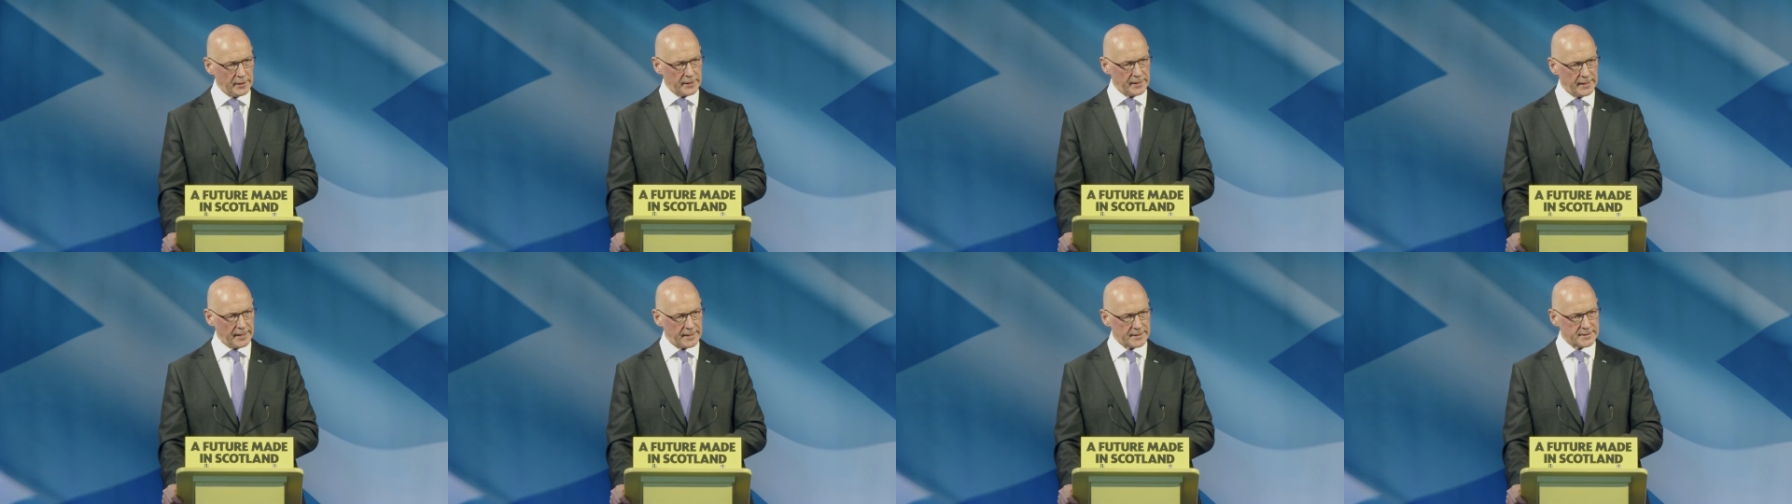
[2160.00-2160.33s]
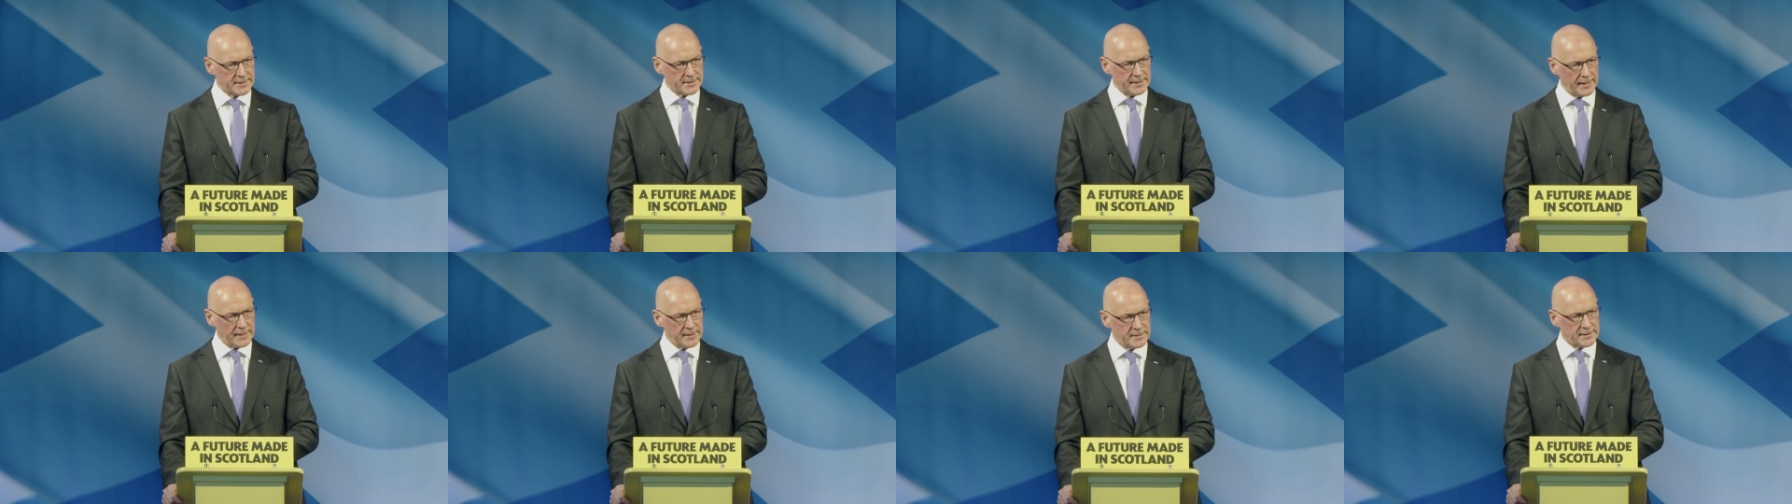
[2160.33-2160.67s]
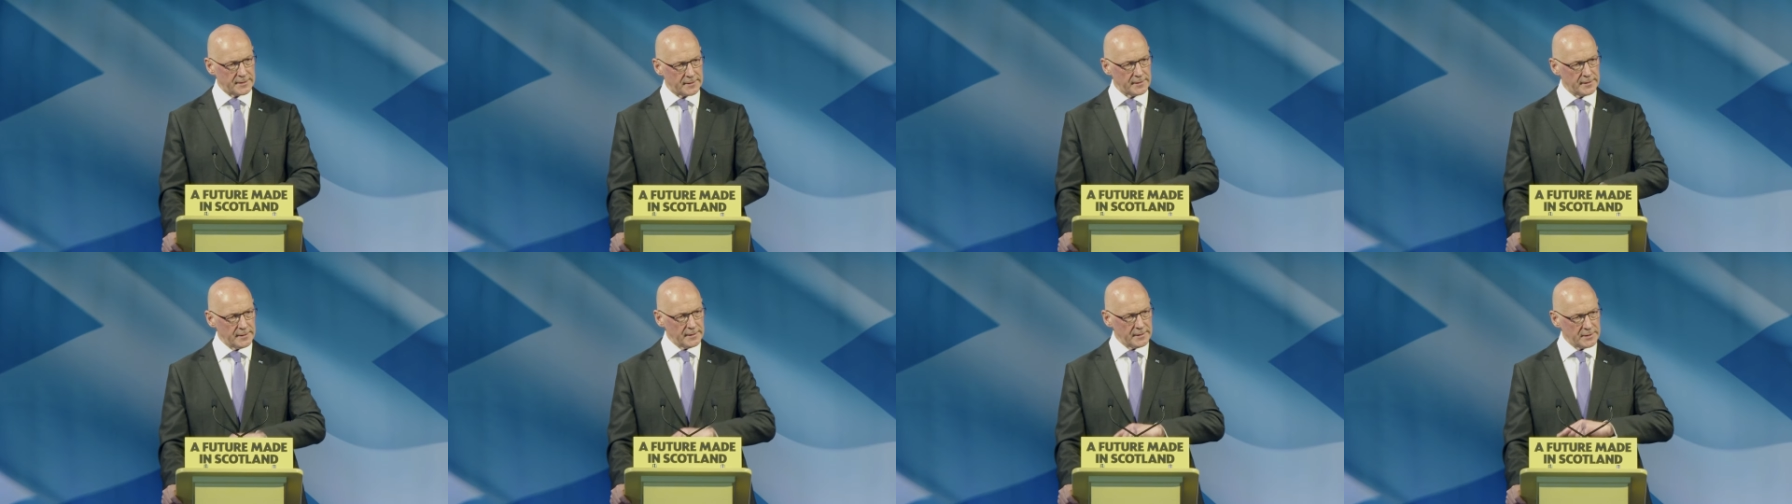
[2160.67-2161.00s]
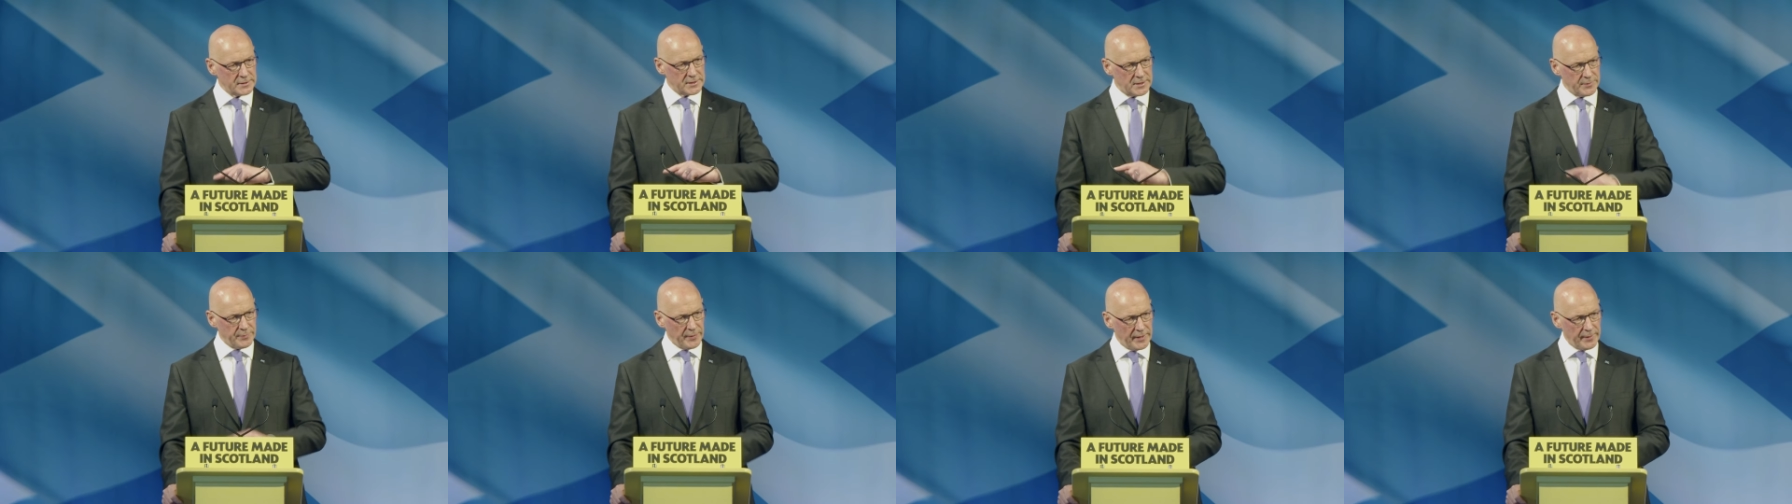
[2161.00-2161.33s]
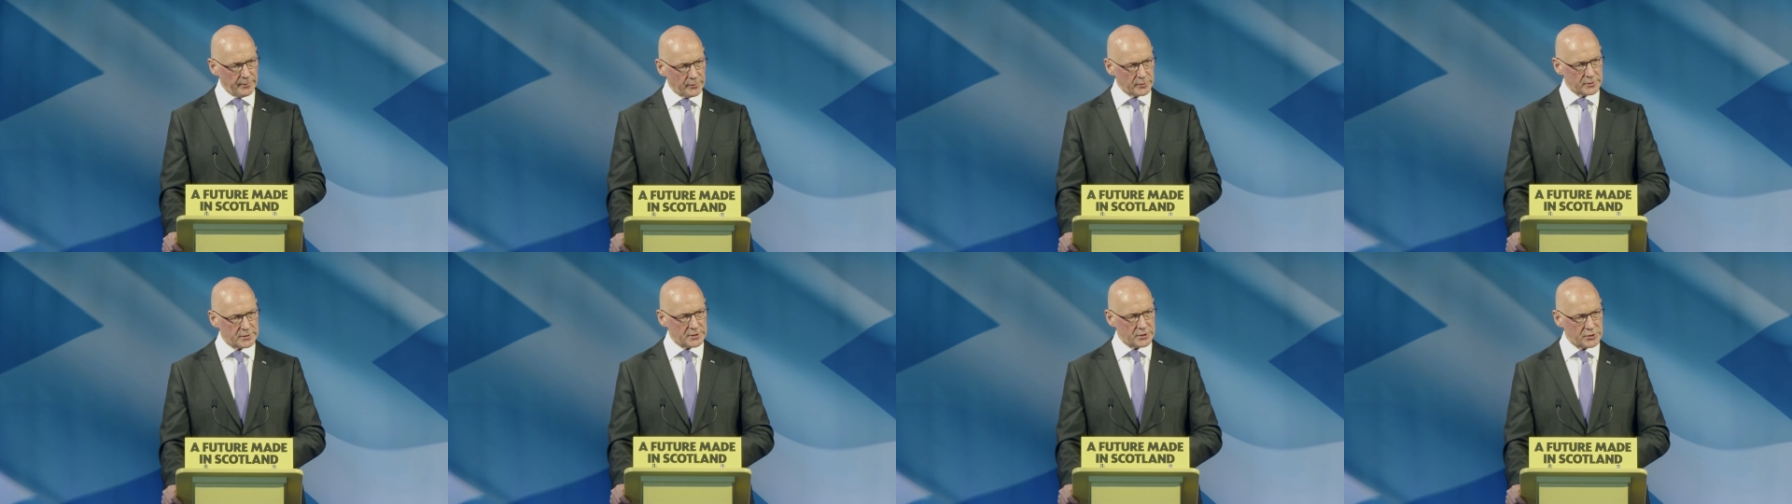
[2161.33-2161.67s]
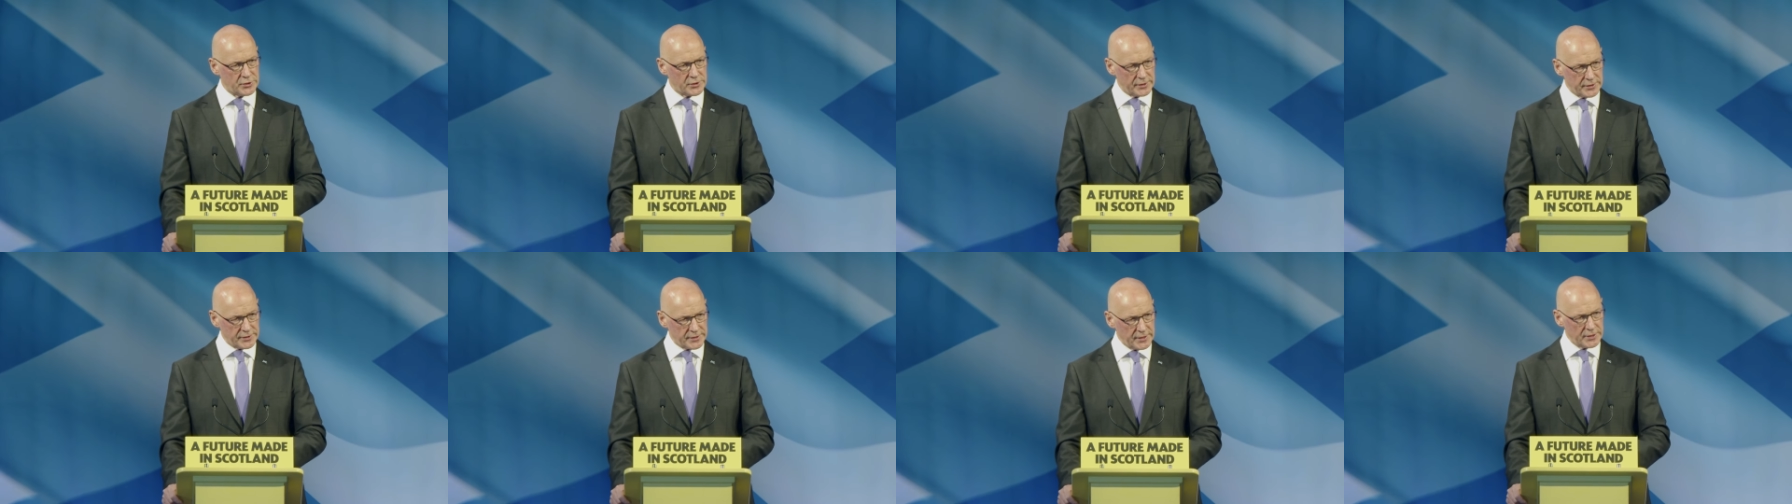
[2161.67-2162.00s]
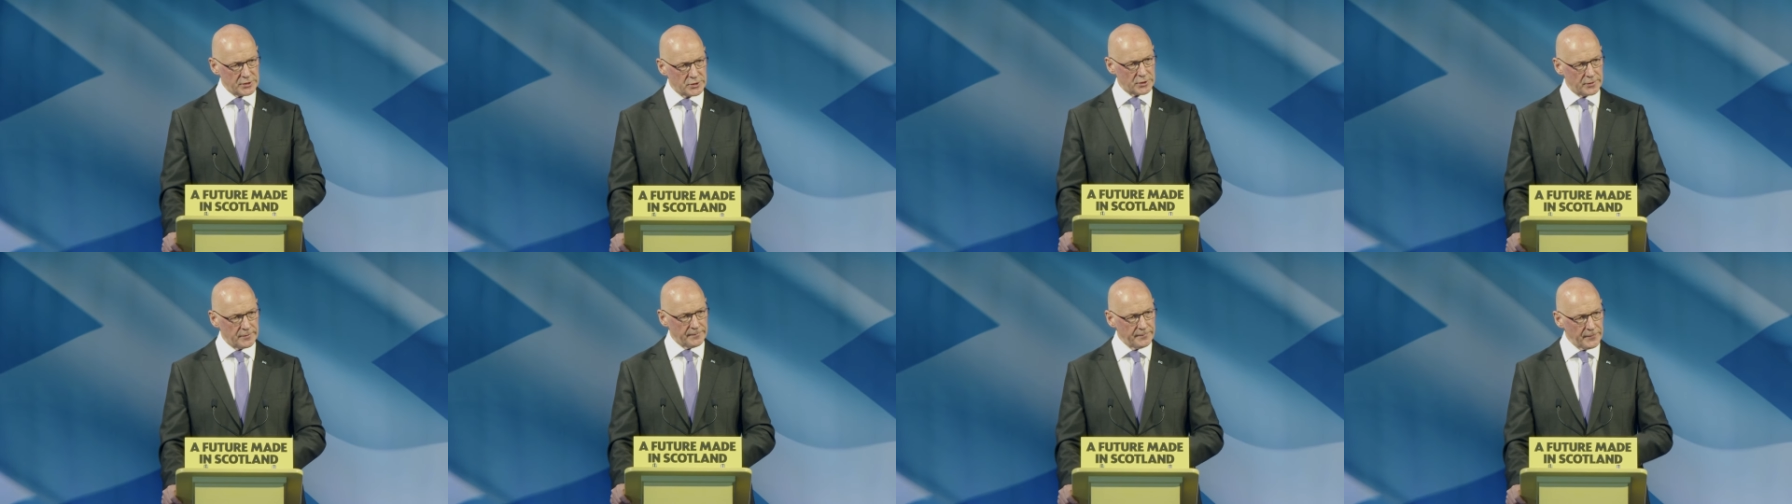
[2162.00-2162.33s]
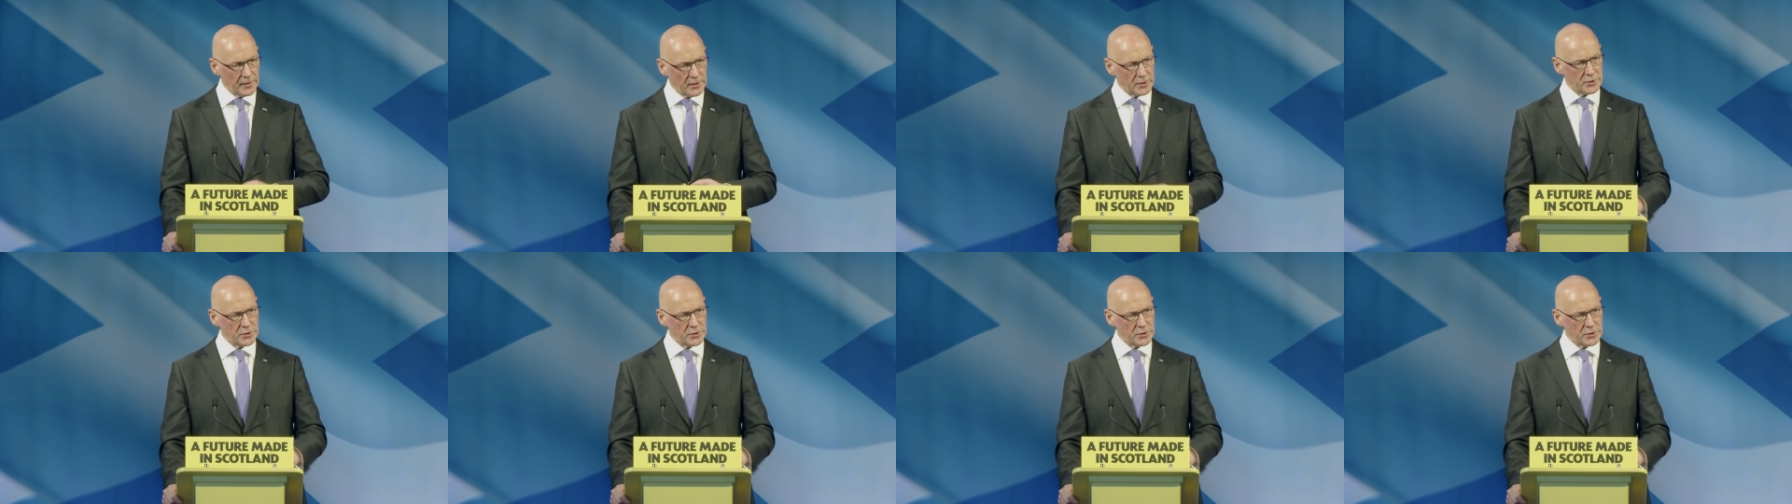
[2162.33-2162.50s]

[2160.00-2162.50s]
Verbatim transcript: and gas sector to be able to transition